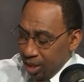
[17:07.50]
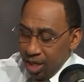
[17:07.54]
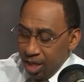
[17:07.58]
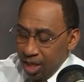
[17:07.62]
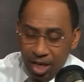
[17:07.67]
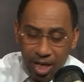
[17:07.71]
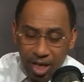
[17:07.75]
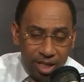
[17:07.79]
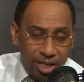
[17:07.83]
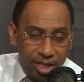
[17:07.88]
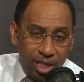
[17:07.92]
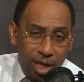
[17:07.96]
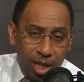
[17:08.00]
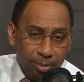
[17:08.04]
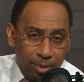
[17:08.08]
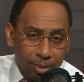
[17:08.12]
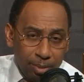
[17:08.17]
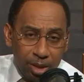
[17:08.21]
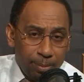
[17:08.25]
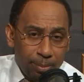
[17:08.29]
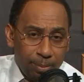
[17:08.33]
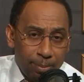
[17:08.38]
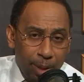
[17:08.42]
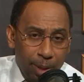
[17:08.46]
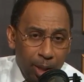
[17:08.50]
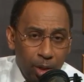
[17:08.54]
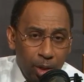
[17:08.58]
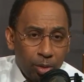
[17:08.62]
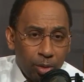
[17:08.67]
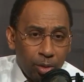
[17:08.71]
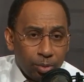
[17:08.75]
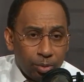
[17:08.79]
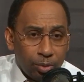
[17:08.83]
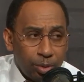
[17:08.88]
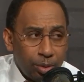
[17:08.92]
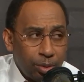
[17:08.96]
it's something to
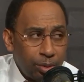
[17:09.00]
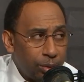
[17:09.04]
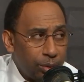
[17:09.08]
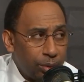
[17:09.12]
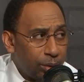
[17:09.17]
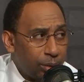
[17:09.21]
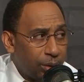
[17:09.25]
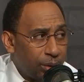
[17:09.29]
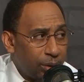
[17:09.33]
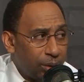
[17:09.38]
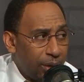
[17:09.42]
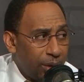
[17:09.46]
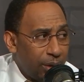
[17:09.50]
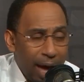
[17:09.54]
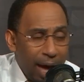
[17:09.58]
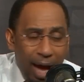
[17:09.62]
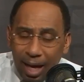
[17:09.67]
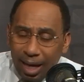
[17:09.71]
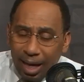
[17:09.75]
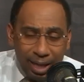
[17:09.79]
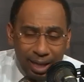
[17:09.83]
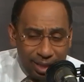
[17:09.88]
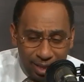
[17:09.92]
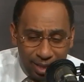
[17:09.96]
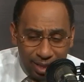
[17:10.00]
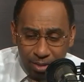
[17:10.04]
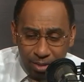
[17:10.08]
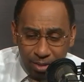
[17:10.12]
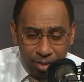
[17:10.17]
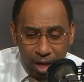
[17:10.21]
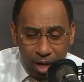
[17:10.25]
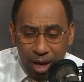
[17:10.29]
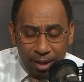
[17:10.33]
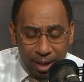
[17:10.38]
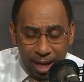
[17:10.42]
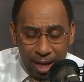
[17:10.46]
behold. I got to tell
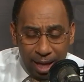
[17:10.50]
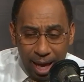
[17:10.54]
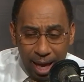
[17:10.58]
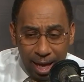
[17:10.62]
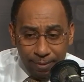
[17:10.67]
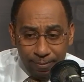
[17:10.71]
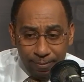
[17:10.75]
y'all that.